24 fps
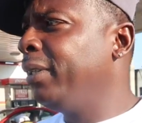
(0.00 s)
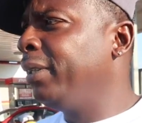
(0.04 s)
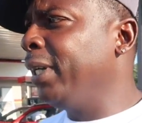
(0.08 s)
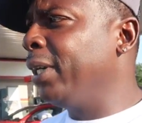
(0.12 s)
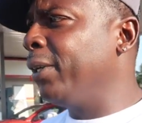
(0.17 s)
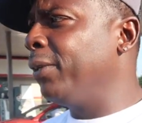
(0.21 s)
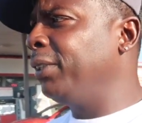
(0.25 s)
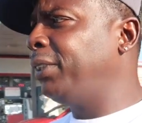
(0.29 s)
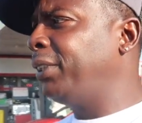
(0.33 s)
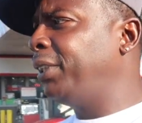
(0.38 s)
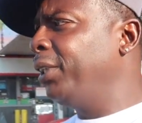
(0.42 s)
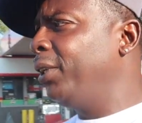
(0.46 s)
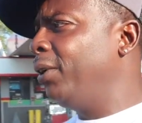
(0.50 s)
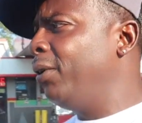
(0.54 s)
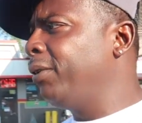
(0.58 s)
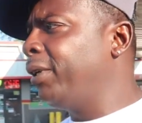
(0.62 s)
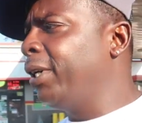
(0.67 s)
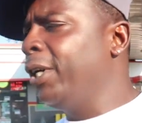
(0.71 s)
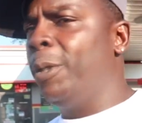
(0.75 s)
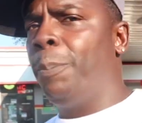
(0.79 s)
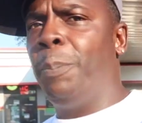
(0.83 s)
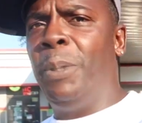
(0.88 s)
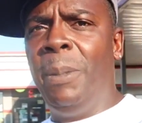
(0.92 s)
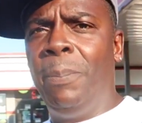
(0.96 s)
There are still
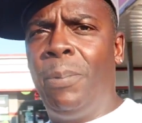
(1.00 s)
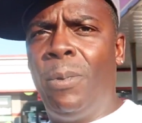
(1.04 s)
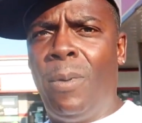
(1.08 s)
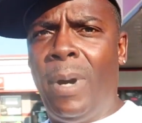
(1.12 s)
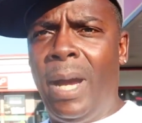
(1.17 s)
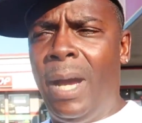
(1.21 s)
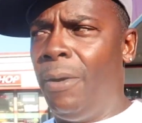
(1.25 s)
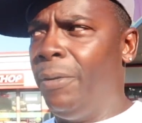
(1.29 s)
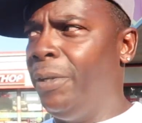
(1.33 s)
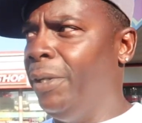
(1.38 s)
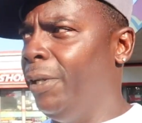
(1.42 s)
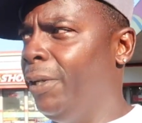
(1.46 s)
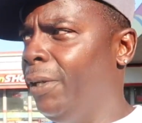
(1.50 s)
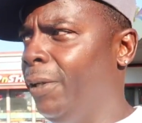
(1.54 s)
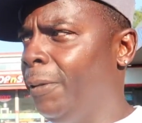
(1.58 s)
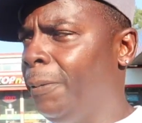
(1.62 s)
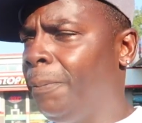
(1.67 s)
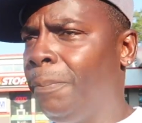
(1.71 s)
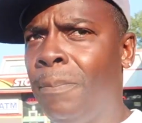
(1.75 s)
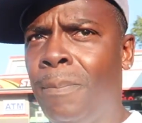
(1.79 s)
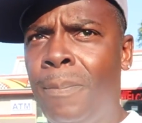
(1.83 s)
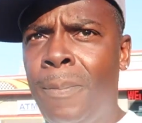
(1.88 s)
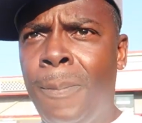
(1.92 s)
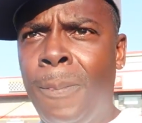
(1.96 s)
good people out here.
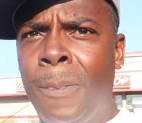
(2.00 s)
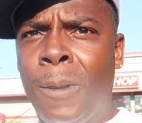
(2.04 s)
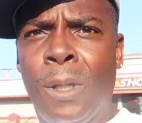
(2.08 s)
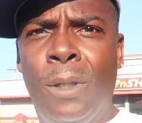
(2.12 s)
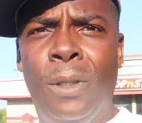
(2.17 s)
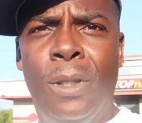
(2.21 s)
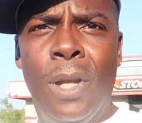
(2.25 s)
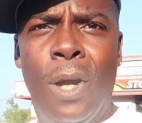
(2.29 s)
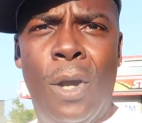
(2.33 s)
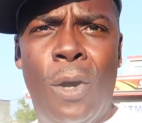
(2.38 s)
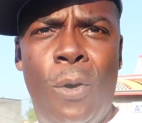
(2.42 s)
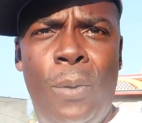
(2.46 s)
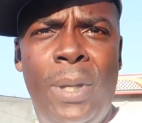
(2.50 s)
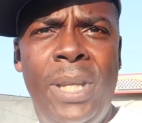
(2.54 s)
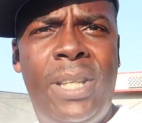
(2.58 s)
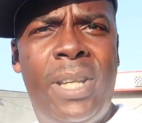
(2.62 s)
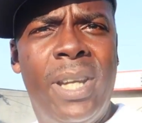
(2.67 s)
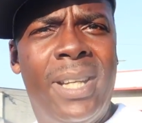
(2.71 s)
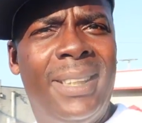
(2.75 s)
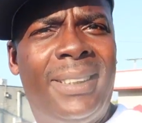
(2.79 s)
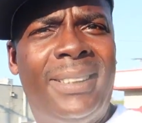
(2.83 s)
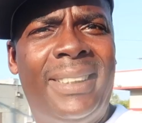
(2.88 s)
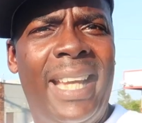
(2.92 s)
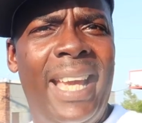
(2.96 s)
You know, he
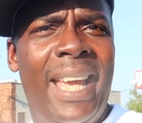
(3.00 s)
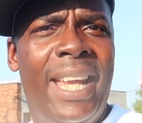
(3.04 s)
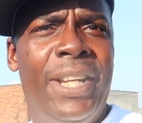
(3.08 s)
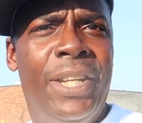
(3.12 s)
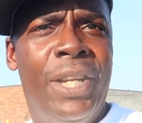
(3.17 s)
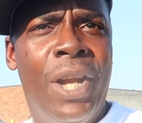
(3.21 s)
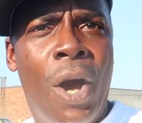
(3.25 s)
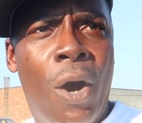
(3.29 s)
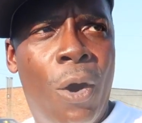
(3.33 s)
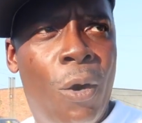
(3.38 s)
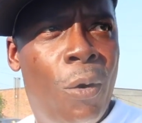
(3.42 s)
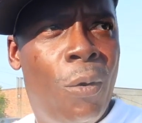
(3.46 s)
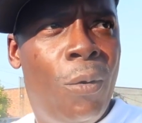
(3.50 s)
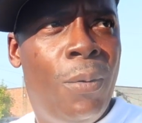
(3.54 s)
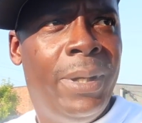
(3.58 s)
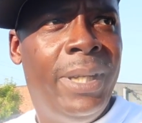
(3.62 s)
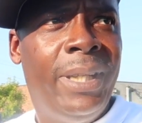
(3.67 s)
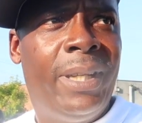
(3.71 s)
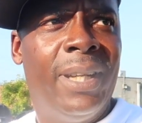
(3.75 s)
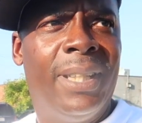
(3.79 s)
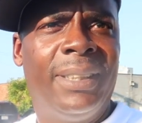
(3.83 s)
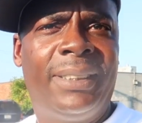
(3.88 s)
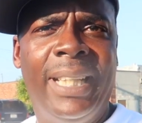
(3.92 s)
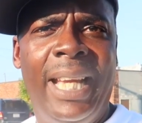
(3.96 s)
could have said no, he
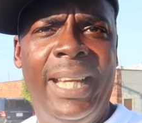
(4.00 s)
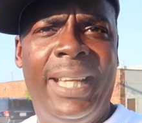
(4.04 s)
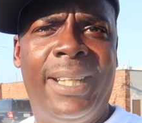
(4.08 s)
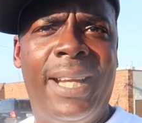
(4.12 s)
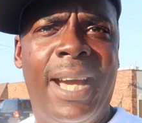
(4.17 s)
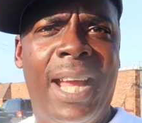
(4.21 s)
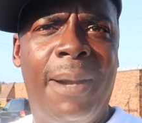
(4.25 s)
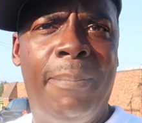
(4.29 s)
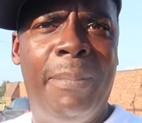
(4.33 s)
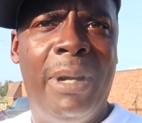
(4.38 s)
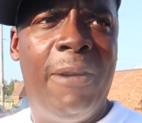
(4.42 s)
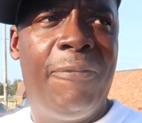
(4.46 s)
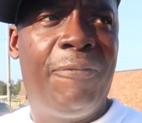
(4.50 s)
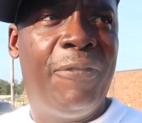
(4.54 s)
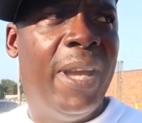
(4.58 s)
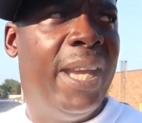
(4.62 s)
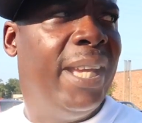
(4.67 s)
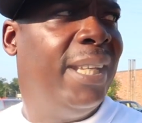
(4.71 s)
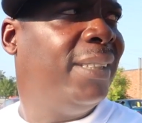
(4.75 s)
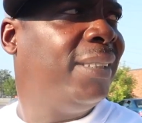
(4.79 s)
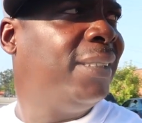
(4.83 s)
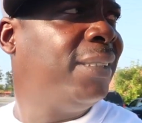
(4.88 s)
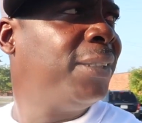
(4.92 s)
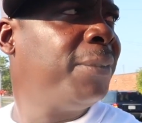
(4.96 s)
could have said get out of my
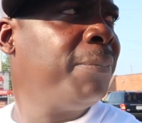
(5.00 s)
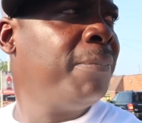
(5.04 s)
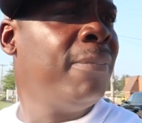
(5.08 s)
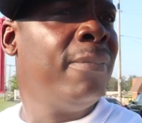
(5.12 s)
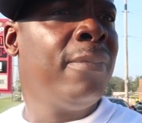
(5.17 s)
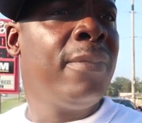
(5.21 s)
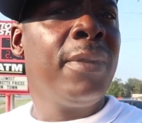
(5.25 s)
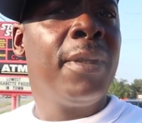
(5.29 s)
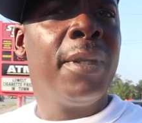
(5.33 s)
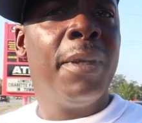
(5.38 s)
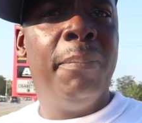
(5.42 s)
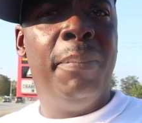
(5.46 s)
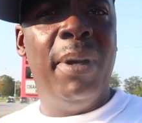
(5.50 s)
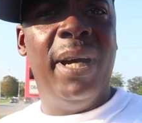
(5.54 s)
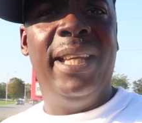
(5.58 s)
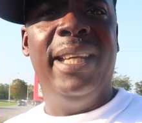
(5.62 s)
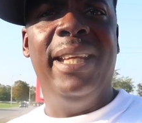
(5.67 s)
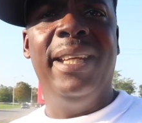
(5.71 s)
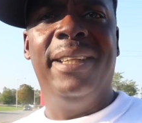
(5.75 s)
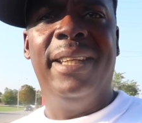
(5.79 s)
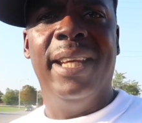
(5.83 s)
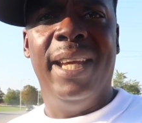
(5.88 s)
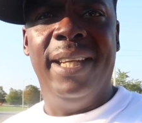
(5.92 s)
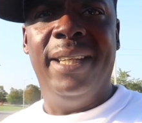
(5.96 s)
face, but
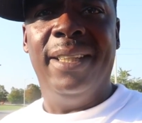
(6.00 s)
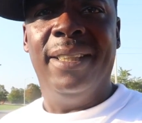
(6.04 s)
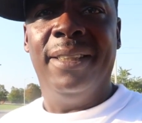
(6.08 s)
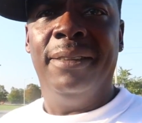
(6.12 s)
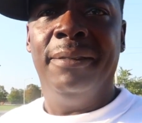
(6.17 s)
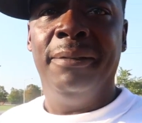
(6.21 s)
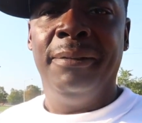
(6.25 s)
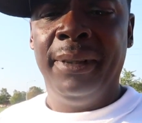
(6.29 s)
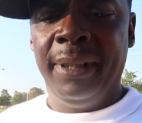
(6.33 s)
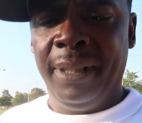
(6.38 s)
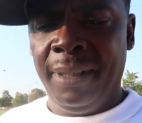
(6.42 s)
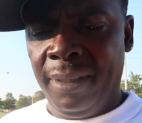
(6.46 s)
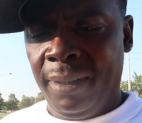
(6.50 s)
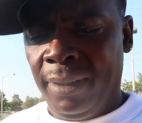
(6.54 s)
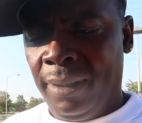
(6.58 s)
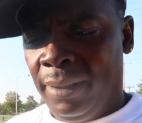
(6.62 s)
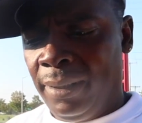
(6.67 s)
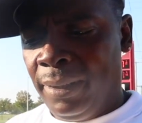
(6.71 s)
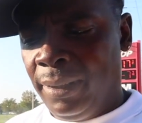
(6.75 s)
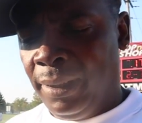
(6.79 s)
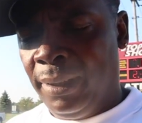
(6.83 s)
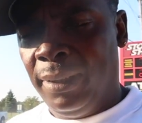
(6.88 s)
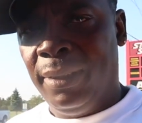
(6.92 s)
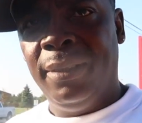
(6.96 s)
he didn't.
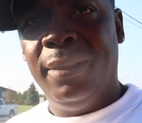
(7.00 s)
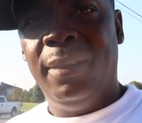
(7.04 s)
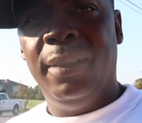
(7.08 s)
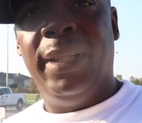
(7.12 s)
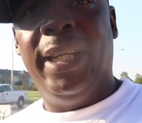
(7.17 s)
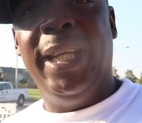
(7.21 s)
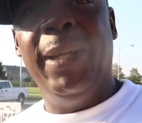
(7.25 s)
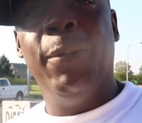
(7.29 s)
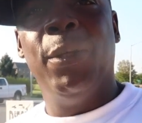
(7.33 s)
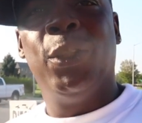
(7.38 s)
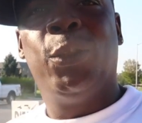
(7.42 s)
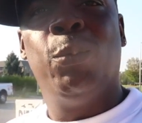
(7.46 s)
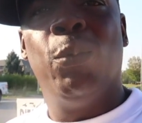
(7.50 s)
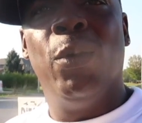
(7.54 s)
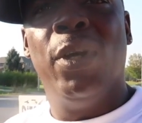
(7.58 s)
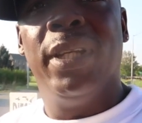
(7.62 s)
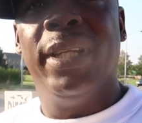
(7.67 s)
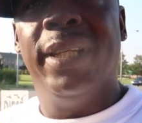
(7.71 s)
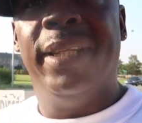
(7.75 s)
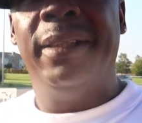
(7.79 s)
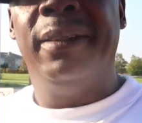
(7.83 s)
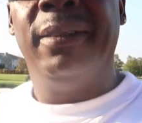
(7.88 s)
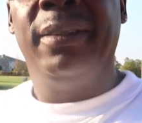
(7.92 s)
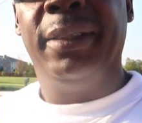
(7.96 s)
He was
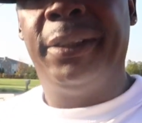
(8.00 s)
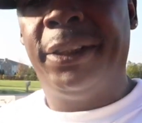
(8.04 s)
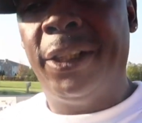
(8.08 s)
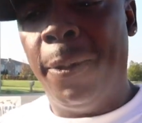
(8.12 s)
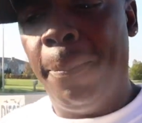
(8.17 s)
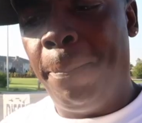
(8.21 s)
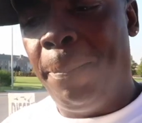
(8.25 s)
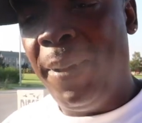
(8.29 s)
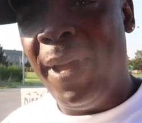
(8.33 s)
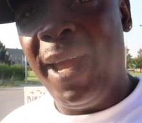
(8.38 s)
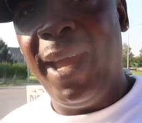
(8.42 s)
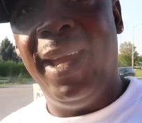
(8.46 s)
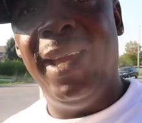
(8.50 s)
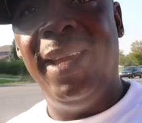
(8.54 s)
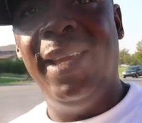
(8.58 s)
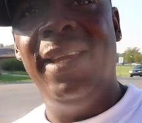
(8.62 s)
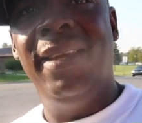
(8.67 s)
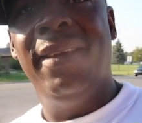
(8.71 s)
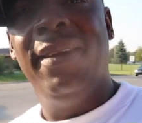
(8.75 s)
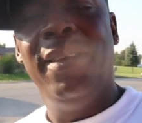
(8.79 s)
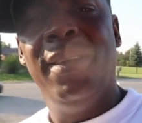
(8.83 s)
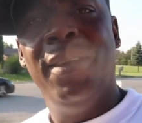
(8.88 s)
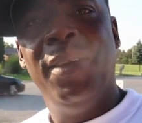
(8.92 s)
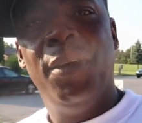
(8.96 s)
willing to pay
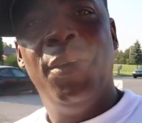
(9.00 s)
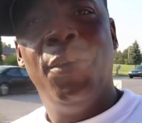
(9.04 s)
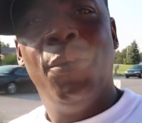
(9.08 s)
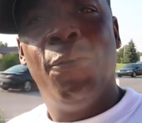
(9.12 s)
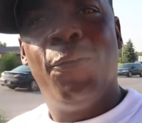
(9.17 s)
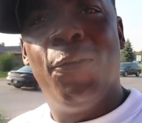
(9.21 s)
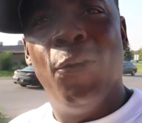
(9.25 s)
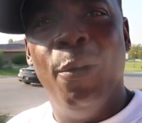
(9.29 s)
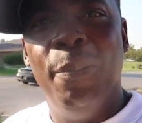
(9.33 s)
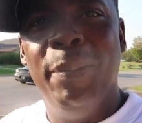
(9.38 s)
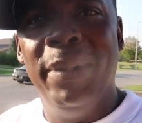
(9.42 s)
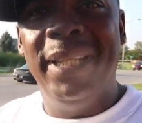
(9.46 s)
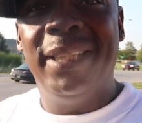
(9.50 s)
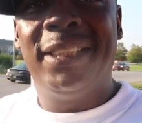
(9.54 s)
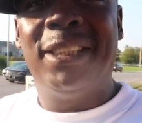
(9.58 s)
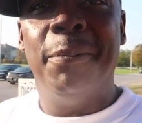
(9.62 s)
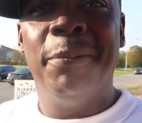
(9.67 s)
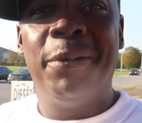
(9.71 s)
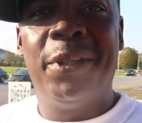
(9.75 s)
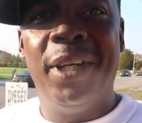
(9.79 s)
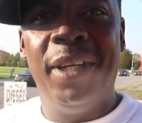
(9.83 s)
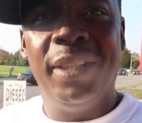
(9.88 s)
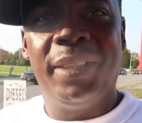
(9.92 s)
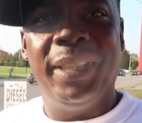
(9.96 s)
for me
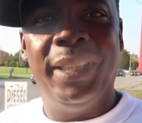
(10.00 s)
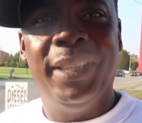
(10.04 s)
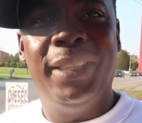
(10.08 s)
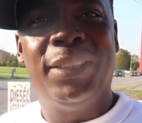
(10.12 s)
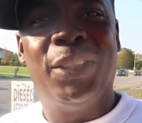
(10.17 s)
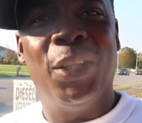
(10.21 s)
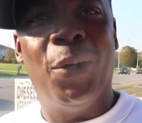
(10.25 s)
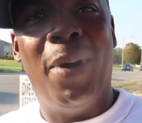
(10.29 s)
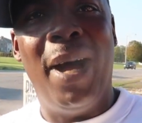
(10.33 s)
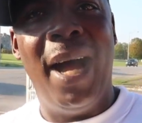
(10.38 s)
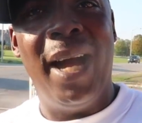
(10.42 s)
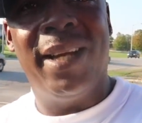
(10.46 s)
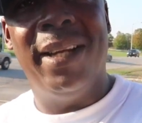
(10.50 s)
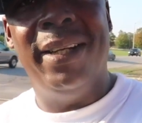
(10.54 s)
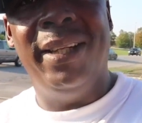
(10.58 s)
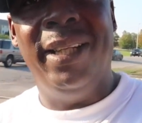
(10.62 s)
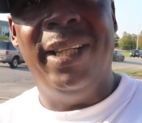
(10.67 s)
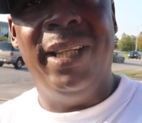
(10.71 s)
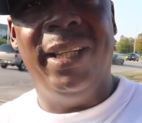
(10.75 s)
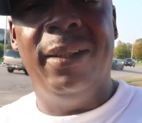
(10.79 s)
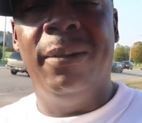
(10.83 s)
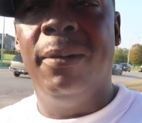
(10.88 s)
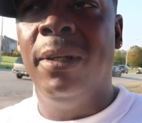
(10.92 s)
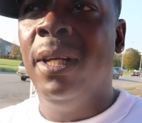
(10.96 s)
some cookies so I can
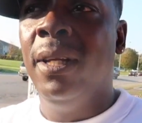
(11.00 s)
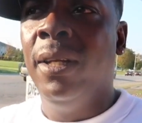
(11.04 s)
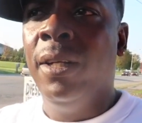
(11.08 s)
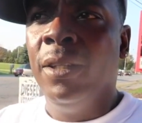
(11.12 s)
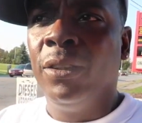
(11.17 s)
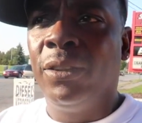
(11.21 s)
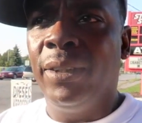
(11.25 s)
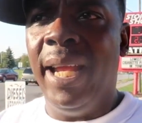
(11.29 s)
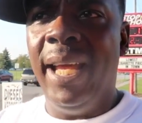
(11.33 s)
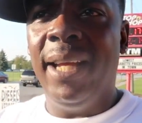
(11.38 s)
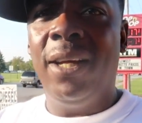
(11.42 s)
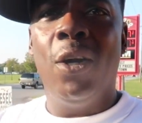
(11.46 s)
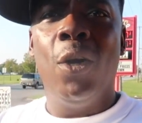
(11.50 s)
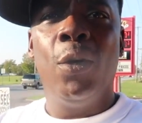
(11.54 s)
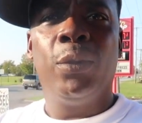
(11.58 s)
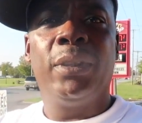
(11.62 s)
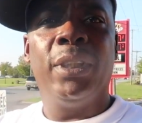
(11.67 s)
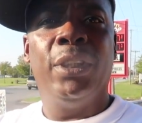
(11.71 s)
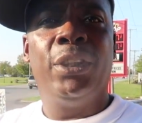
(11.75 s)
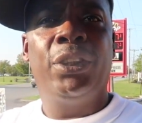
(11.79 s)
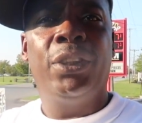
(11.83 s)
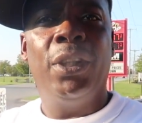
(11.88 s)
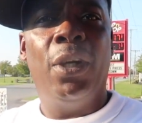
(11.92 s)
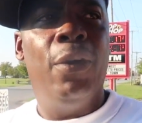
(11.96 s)
eat. So that goes
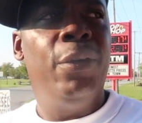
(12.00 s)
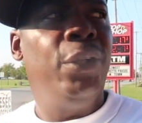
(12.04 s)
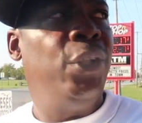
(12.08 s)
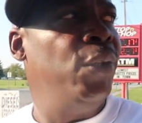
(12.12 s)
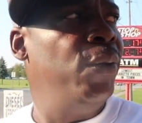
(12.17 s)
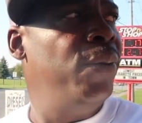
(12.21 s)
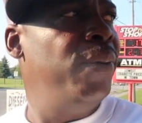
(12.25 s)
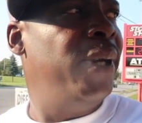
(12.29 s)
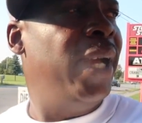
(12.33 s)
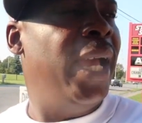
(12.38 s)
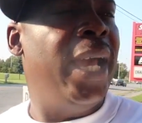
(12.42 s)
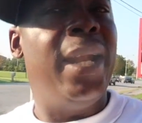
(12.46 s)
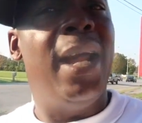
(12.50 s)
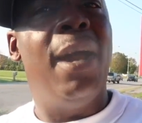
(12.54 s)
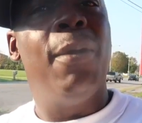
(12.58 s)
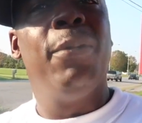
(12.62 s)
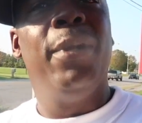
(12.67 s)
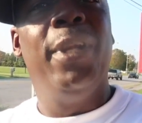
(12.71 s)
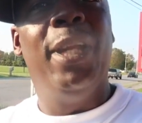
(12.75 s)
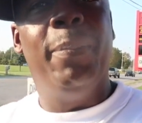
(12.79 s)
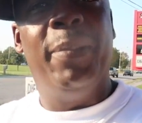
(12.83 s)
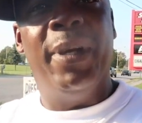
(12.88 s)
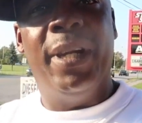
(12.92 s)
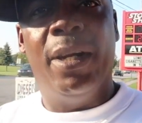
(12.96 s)
to show you, had I
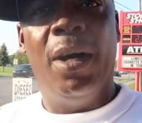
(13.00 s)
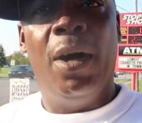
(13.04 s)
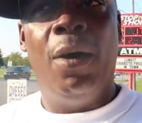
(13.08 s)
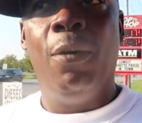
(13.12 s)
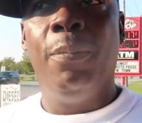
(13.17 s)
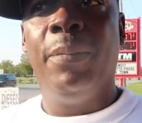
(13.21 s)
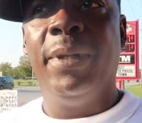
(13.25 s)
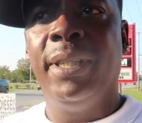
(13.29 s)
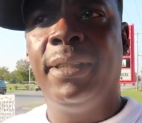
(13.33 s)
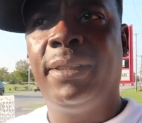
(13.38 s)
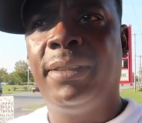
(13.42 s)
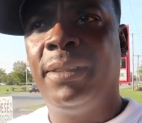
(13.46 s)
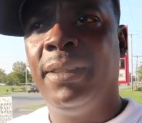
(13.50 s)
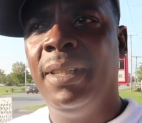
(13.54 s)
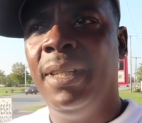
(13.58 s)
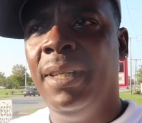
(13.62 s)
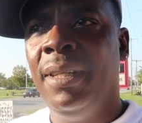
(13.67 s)
really been homeless,